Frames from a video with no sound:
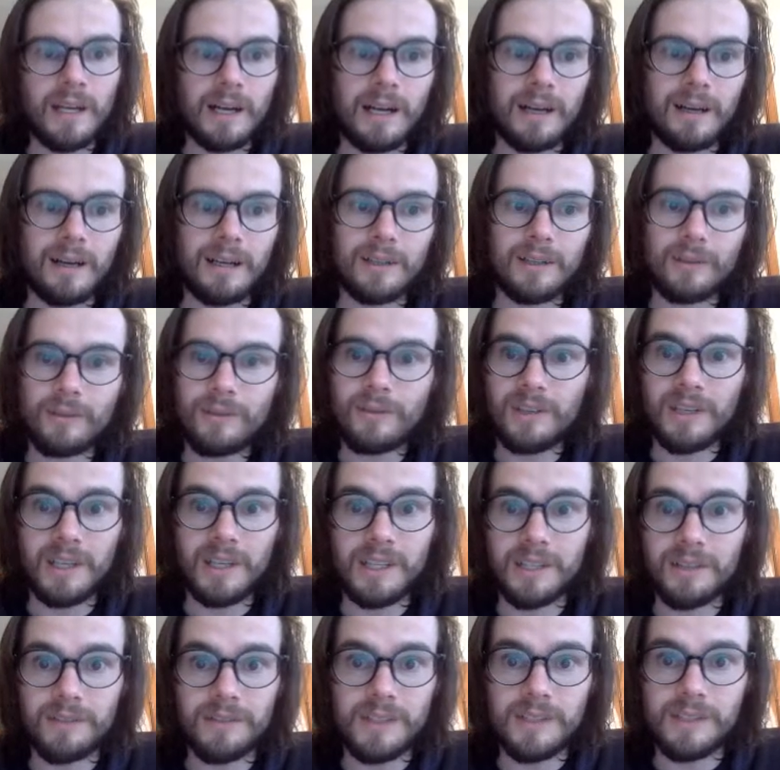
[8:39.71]
I don't think
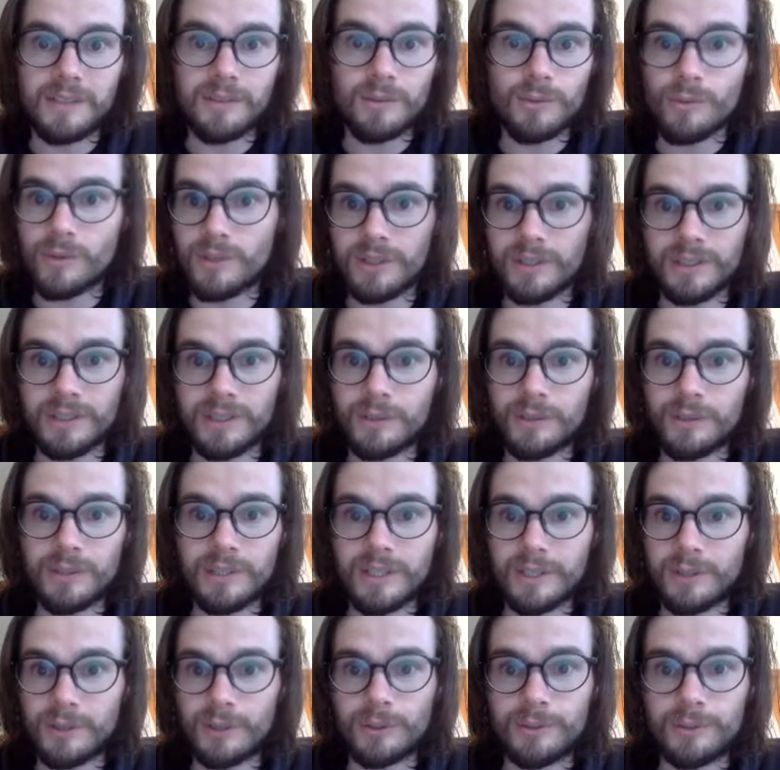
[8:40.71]
any of these are really good
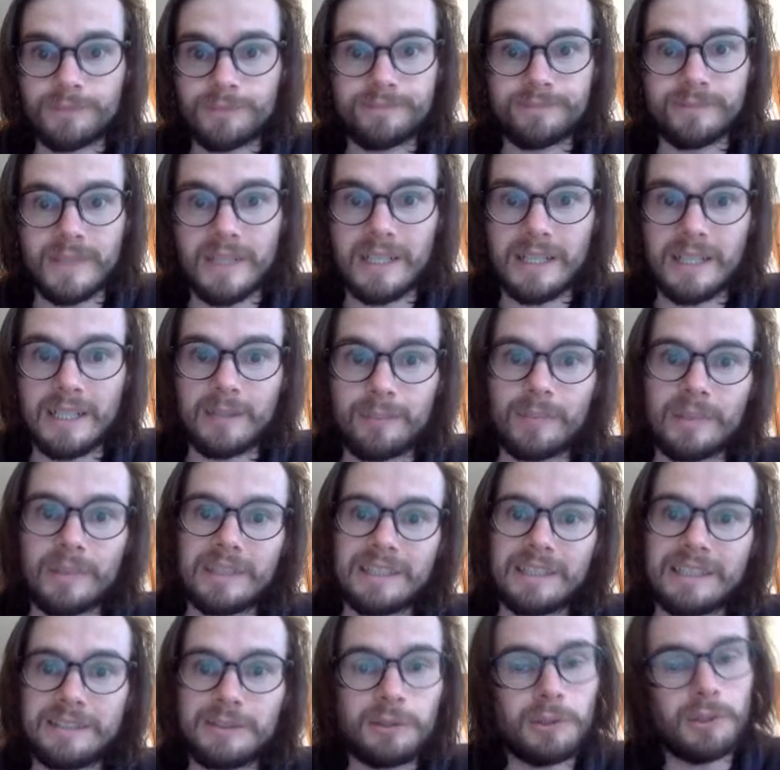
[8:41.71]
at all, but
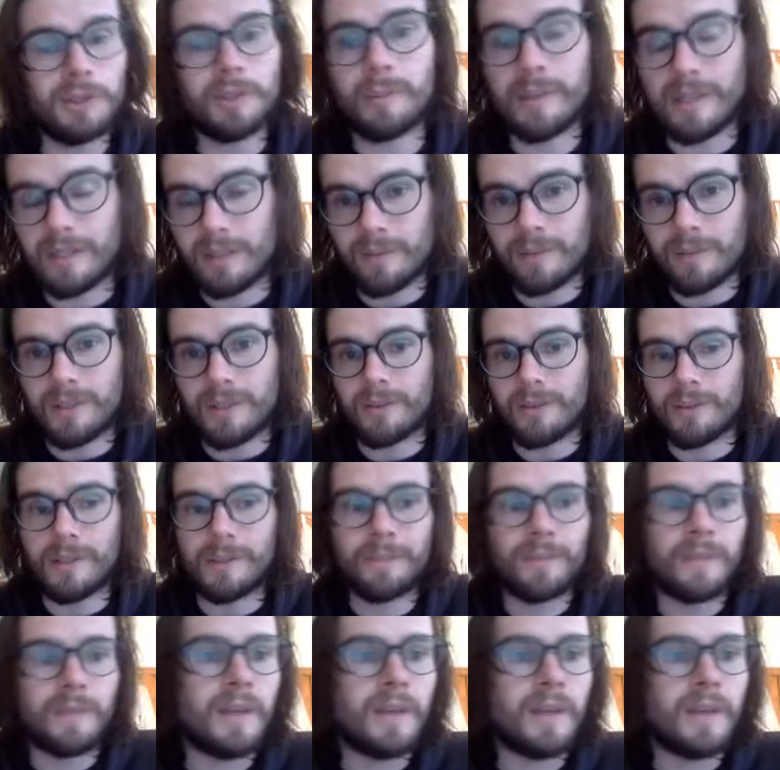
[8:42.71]
let's talk about them anyway.